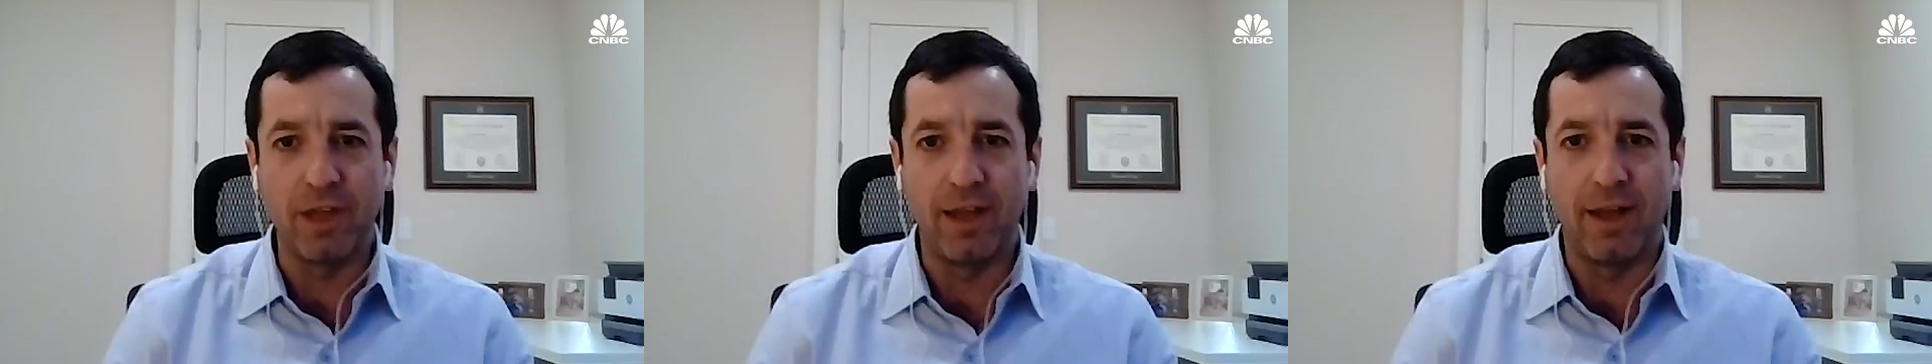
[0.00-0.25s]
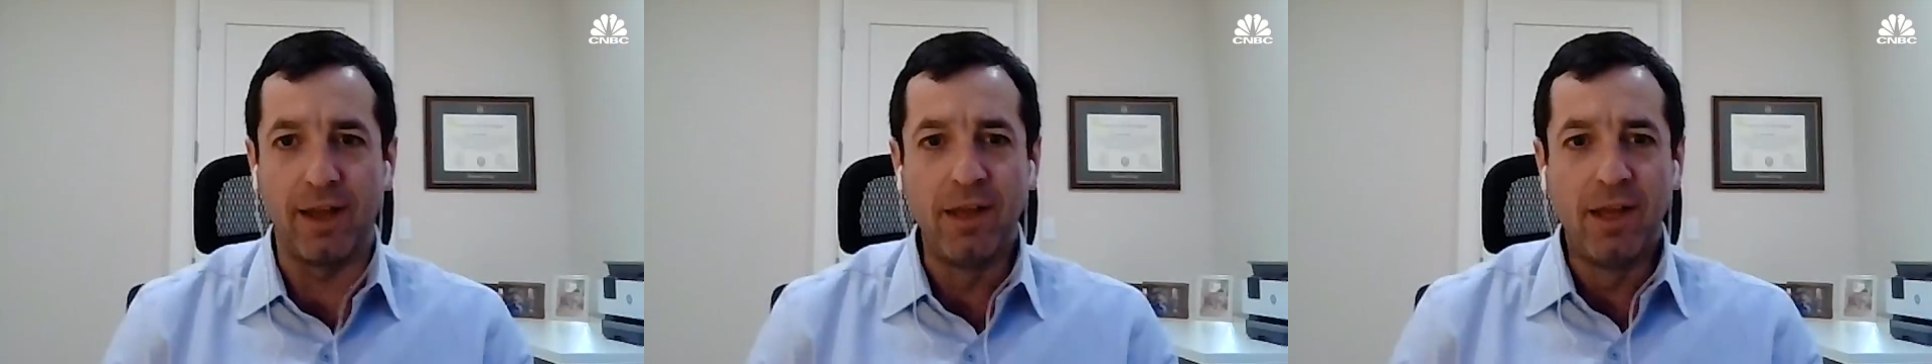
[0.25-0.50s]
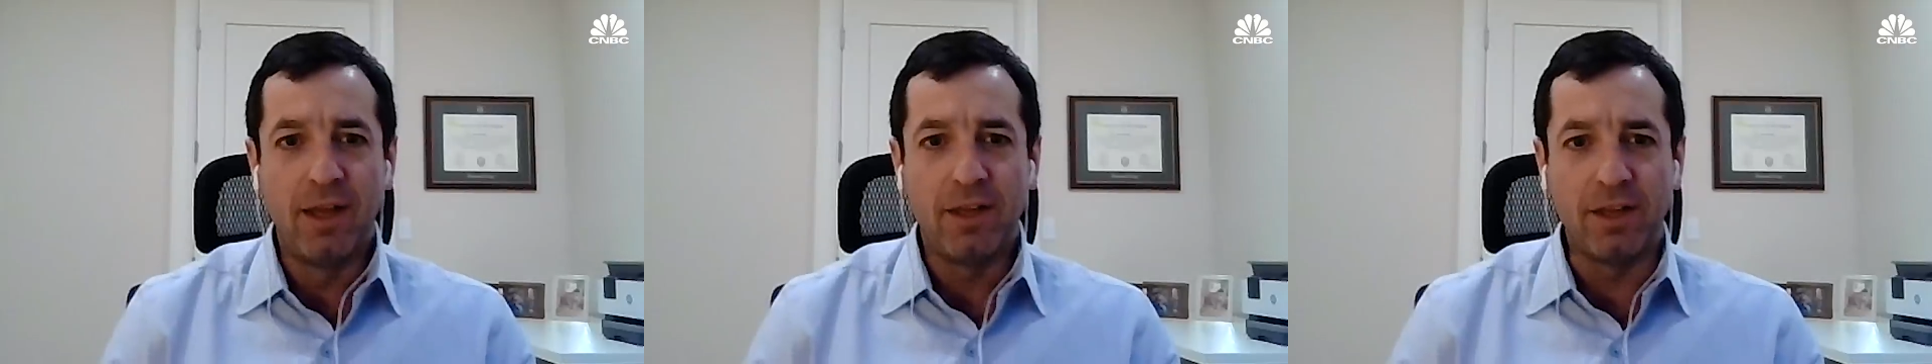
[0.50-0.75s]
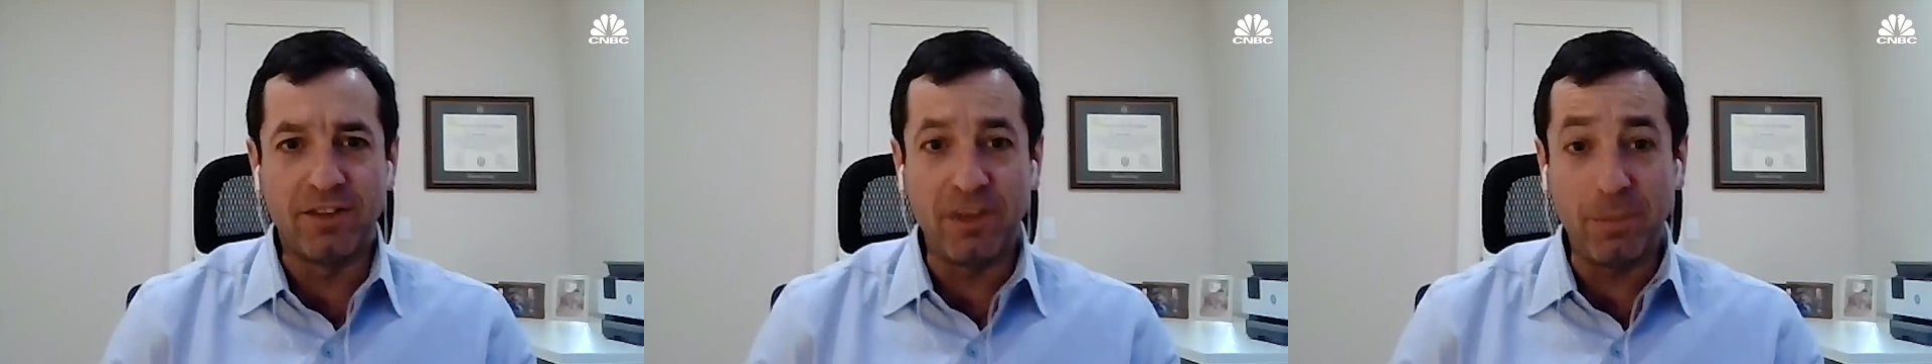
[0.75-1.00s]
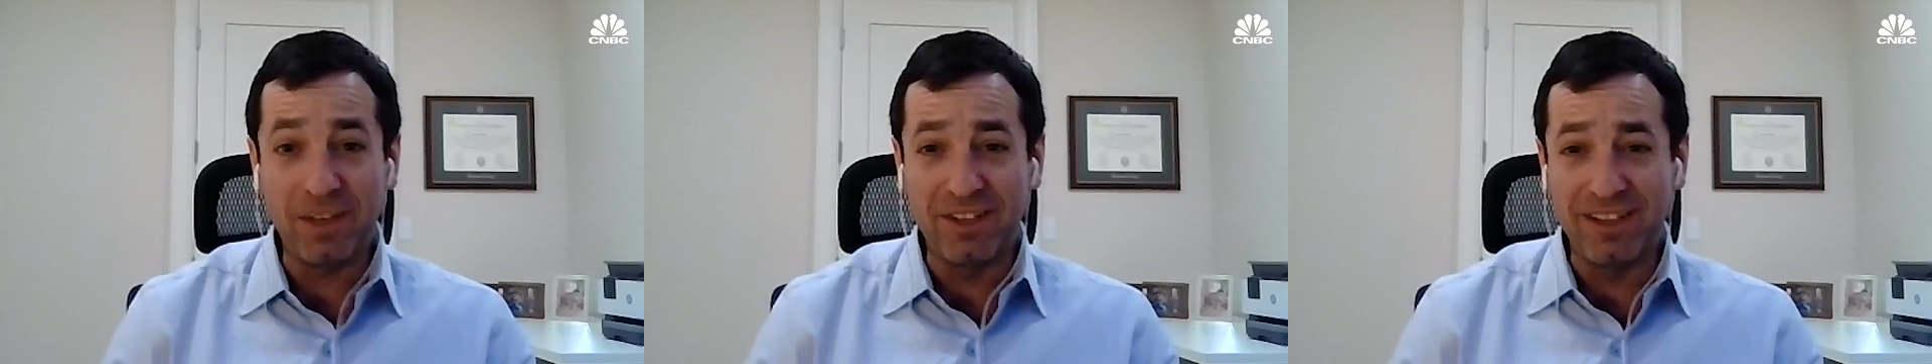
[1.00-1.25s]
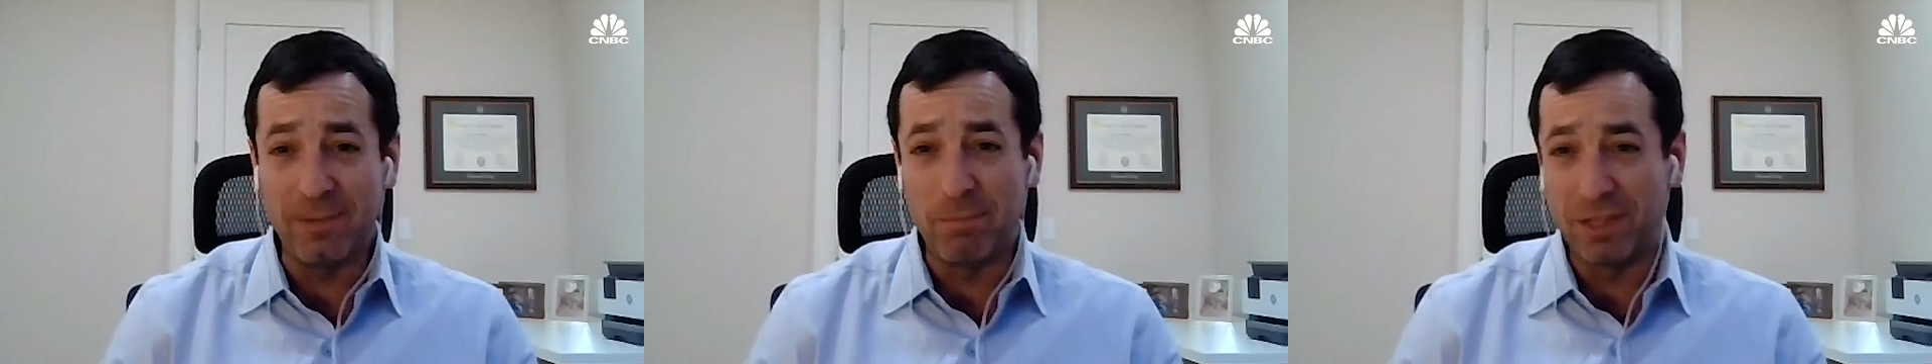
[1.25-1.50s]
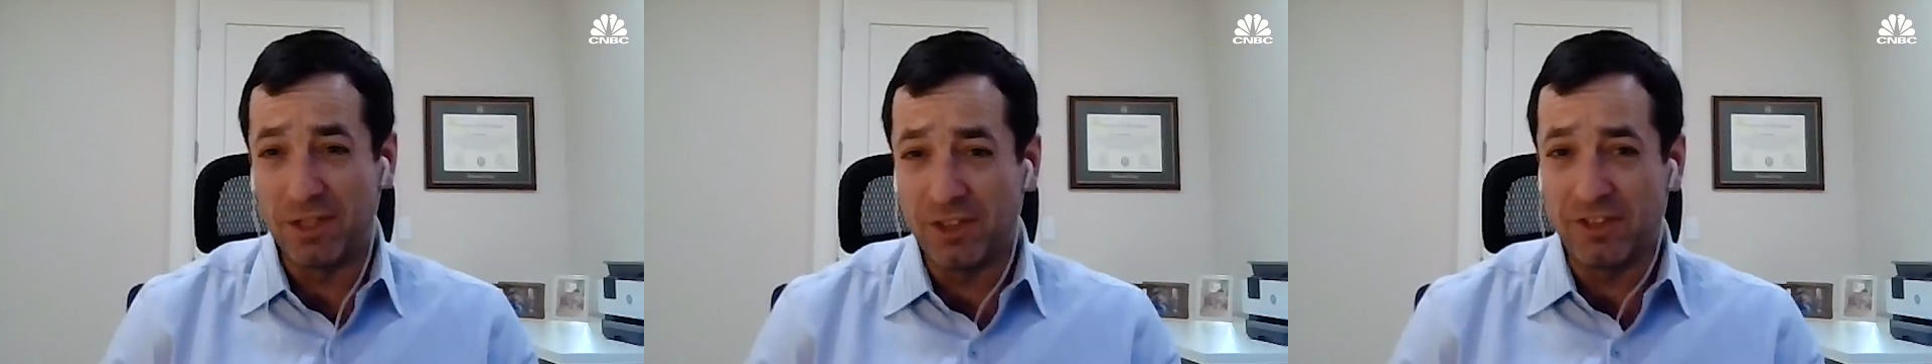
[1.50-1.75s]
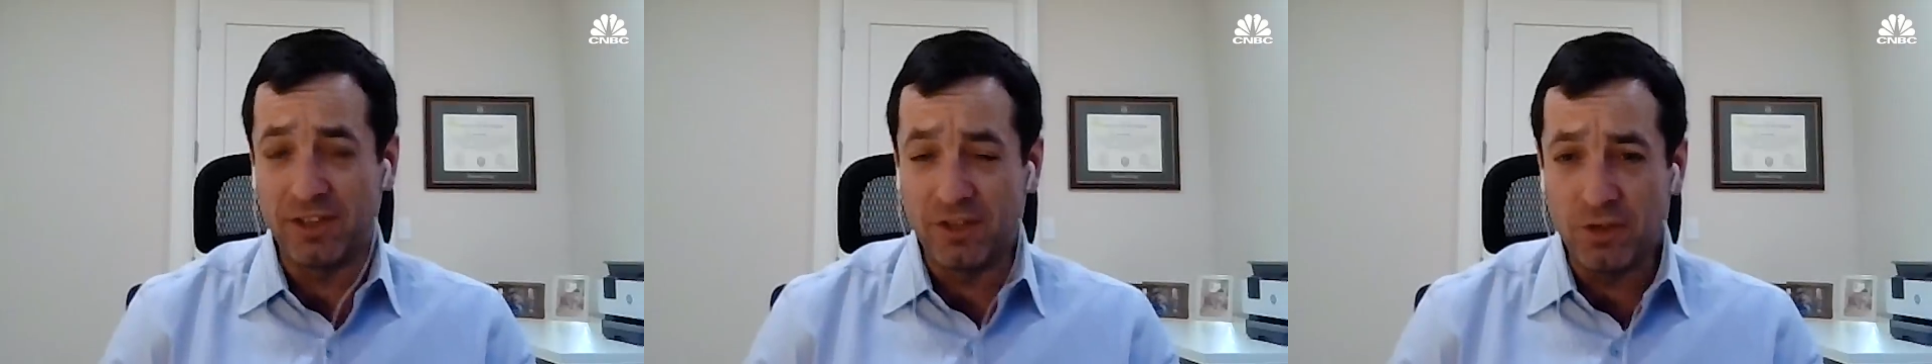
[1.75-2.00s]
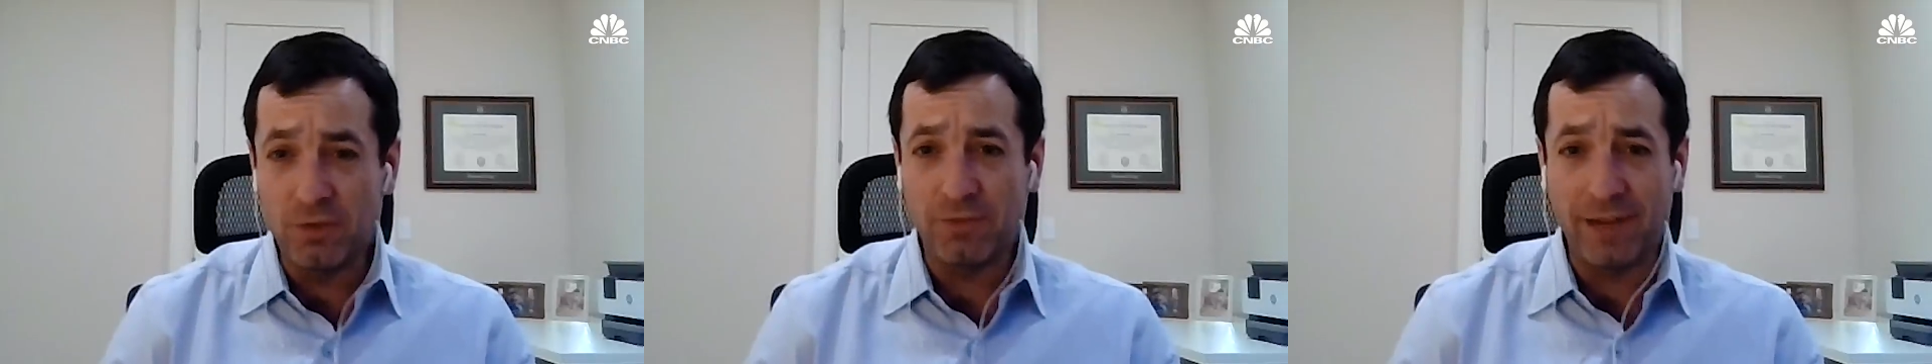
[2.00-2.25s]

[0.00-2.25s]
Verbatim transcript: Uh, uh, typically to build a new